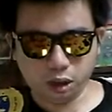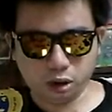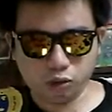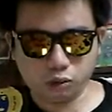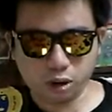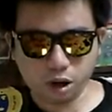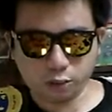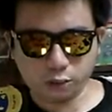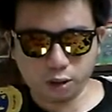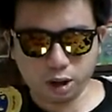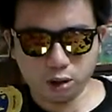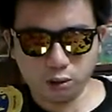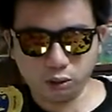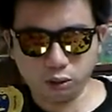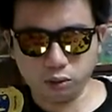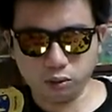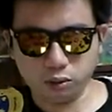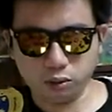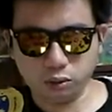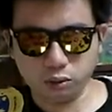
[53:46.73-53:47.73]
What will you
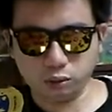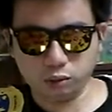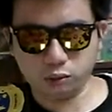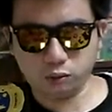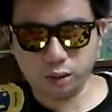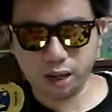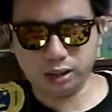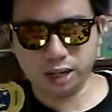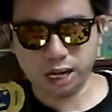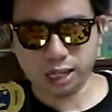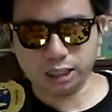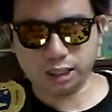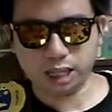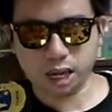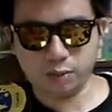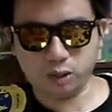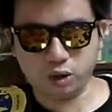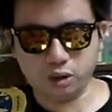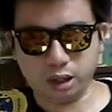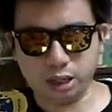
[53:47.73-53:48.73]
do when next
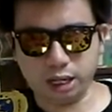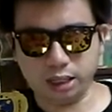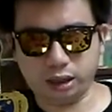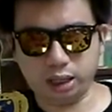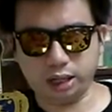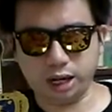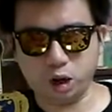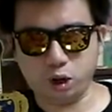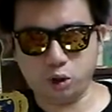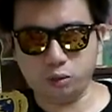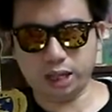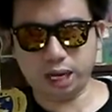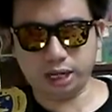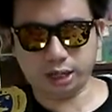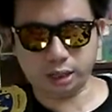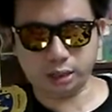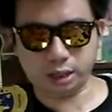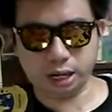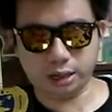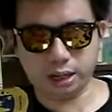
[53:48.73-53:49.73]
time you are eating at home
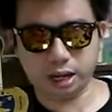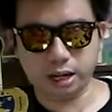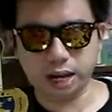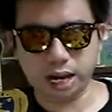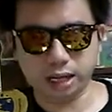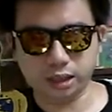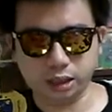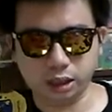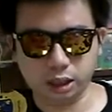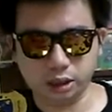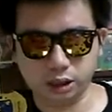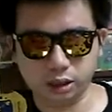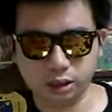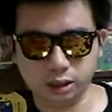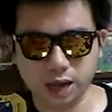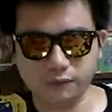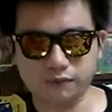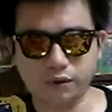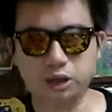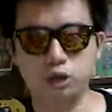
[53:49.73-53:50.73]
naked and then listeners
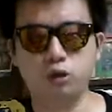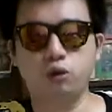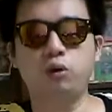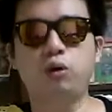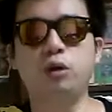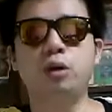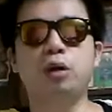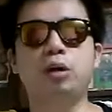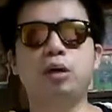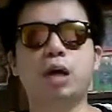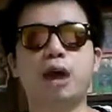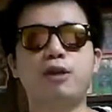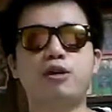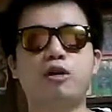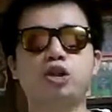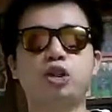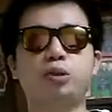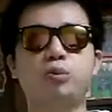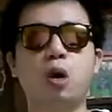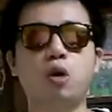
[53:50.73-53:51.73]
laugh at you at your
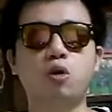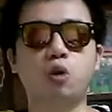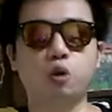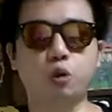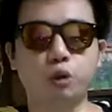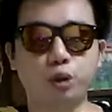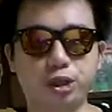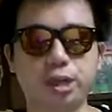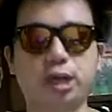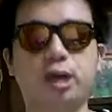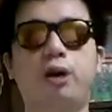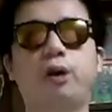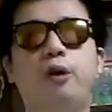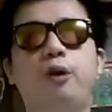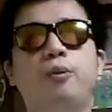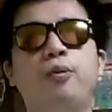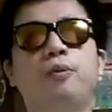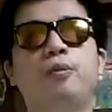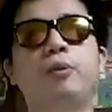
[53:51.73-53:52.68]
small kukujiao?